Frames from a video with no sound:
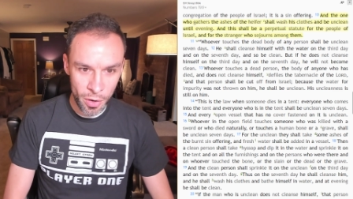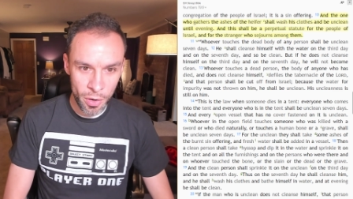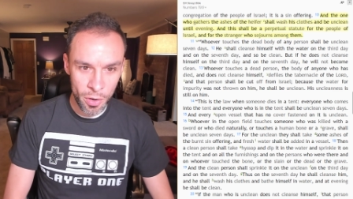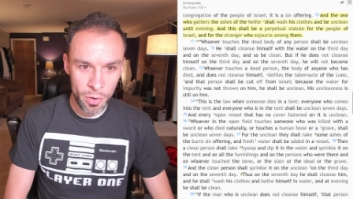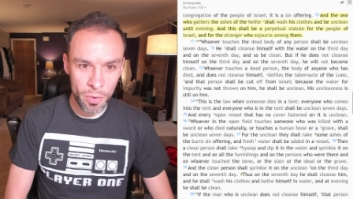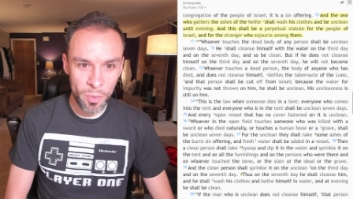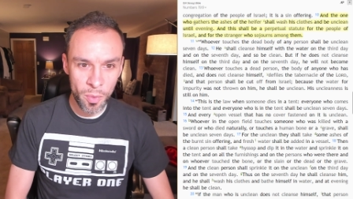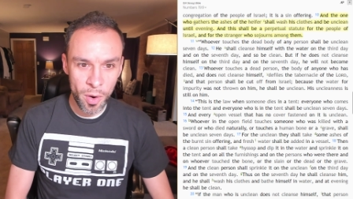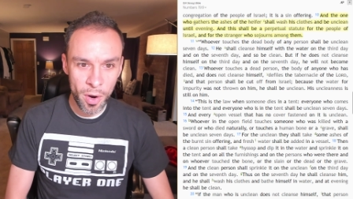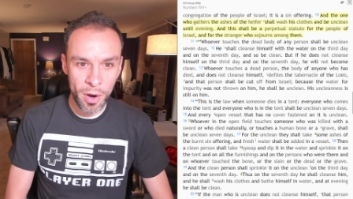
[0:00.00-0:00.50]

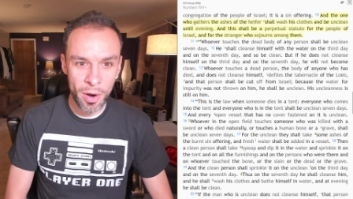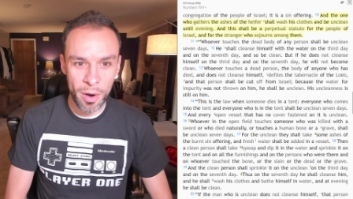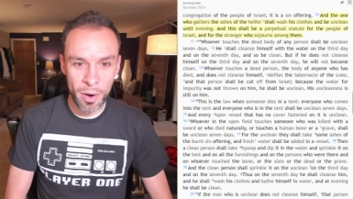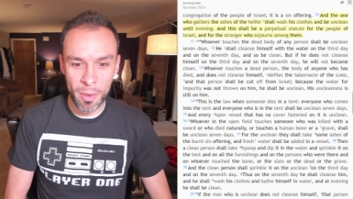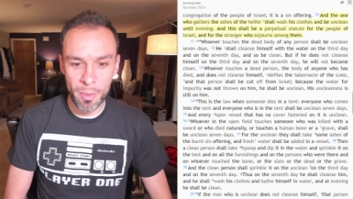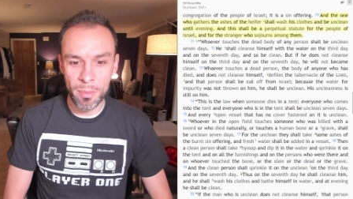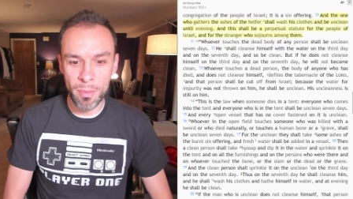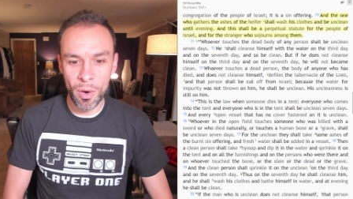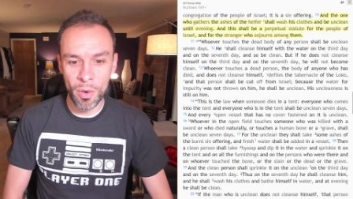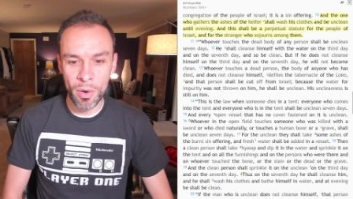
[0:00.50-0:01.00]
who were
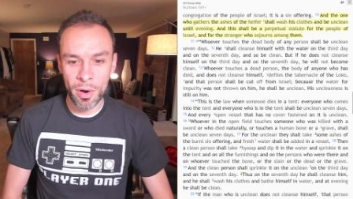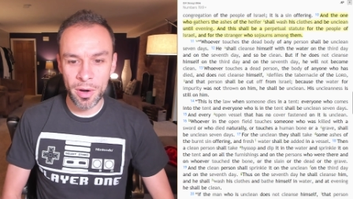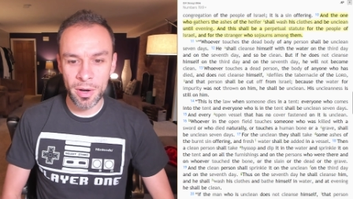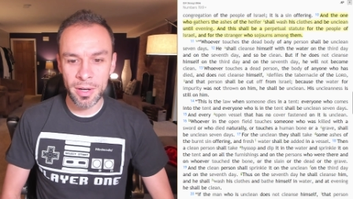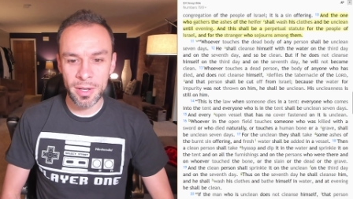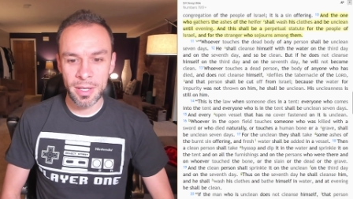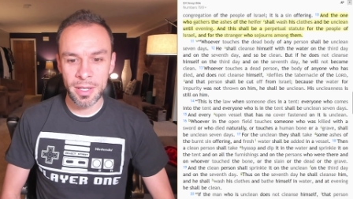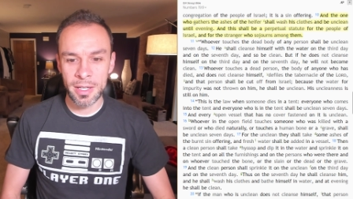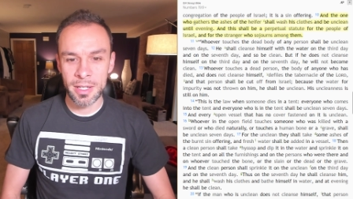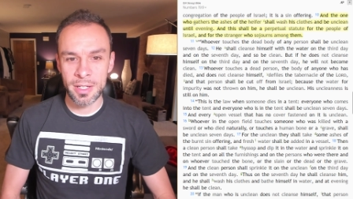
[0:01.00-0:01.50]

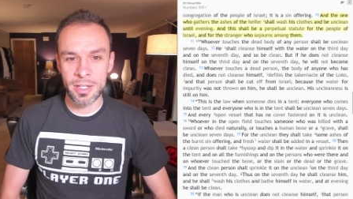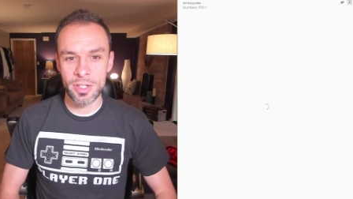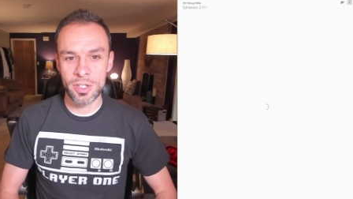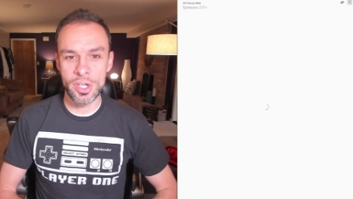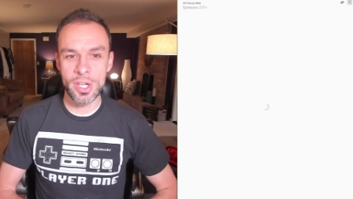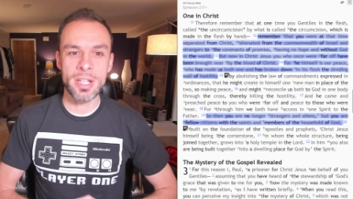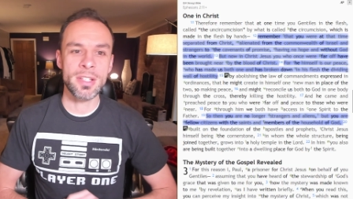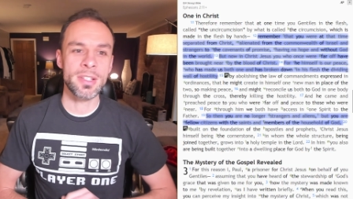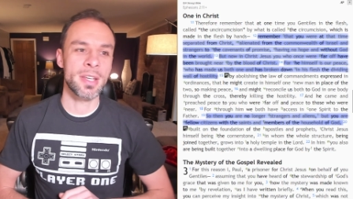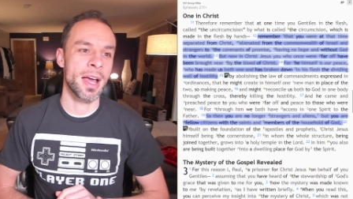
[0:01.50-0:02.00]
born
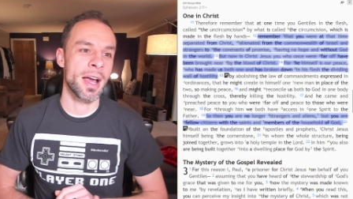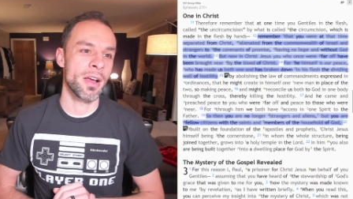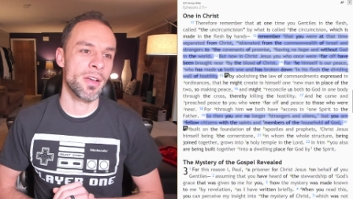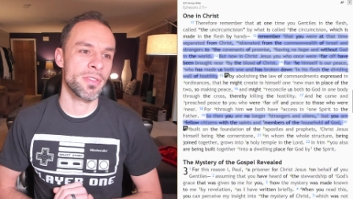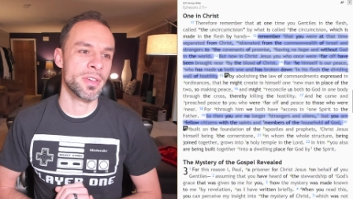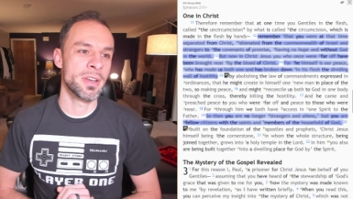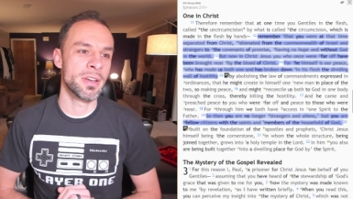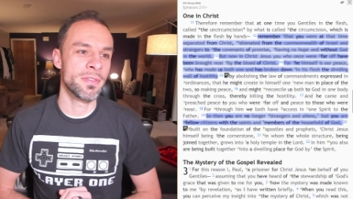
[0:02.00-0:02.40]
Gentiles.